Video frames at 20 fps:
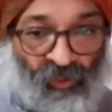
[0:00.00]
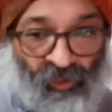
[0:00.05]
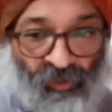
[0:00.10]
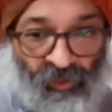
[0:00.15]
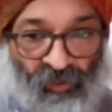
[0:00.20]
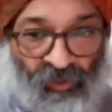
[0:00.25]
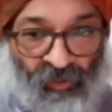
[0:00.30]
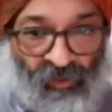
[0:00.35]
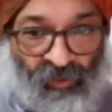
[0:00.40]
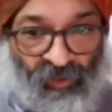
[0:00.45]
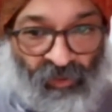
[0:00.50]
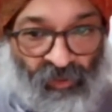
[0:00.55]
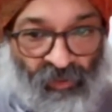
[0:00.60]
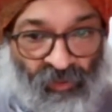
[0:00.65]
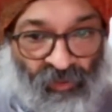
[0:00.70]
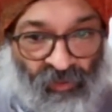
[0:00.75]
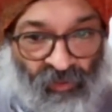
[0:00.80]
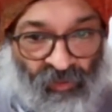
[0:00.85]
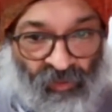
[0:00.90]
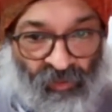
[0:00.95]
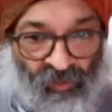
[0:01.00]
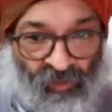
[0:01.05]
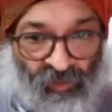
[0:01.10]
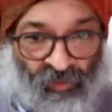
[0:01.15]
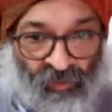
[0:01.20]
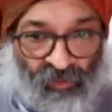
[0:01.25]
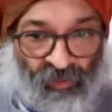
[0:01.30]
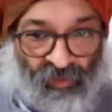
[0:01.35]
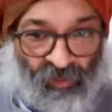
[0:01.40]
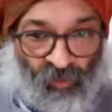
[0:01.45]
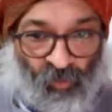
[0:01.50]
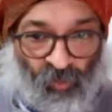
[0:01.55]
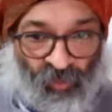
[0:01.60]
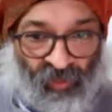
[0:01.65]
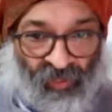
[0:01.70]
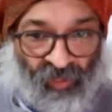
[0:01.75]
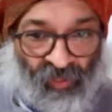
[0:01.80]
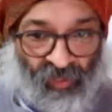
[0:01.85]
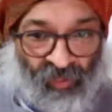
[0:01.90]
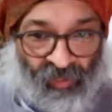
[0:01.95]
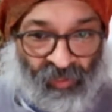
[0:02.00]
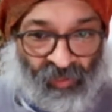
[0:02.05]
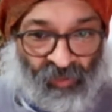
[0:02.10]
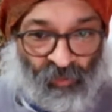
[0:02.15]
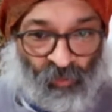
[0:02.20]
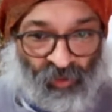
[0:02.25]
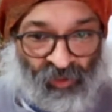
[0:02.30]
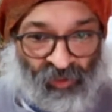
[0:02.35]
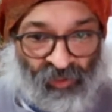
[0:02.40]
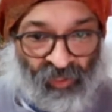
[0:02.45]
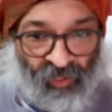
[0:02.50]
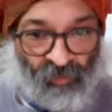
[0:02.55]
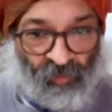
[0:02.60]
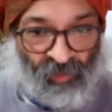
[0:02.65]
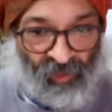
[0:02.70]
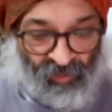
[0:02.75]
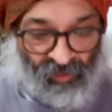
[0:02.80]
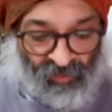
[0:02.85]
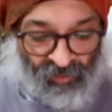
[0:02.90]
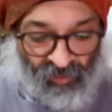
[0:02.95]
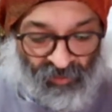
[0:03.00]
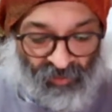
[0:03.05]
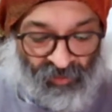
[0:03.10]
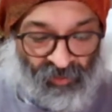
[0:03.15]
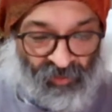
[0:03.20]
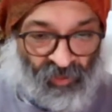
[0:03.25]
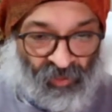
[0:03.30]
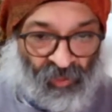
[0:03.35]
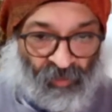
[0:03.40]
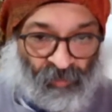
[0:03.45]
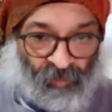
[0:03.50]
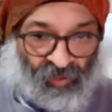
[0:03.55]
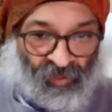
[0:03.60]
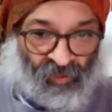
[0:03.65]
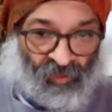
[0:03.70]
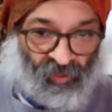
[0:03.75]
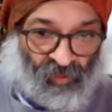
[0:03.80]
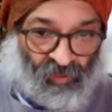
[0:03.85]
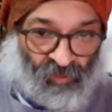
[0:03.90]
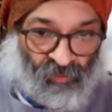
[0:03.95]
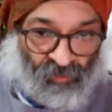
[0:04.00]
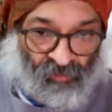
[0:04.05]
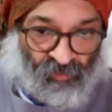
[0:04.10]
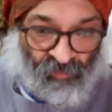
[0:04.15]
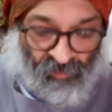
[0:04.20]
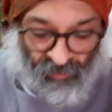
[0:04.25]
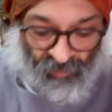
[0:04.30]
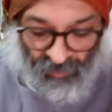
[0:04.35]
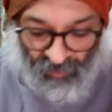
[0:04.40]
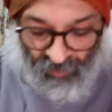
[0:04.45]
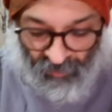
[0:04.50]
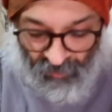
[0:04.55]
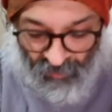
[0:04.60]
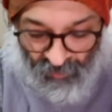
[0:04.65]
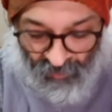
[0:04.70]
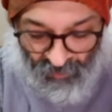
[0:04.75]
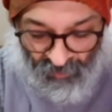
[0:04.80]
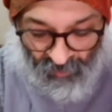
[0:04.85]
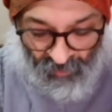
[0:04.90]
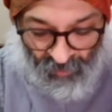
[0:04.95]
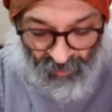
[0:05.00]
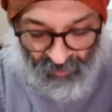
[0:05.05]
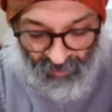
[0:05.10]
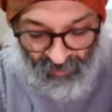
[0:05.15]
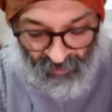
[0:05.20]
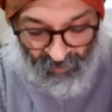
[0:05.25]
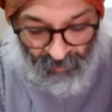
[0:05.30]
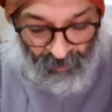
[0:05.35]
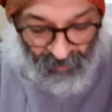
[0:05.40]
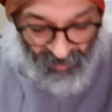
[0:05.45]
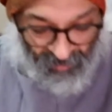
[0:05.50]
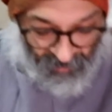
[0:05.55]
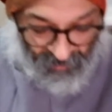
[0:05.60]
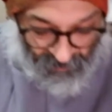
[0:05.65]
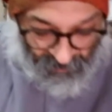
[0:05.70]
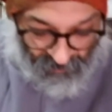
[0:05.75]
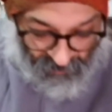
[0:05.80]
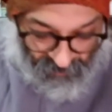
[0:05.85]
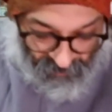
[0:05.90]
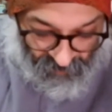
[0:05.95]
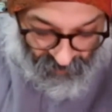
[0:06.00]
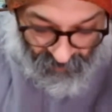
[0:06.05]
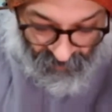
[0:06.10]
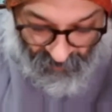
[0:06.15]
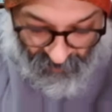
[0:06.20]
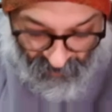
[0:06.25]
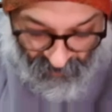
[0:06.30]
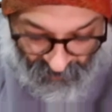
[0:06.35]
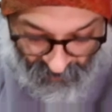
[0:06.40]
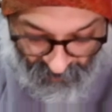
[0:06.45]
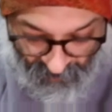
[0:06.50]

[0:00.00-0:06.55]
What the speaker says: so this is the wheel head, which can be adjusted up and down so that the bands are...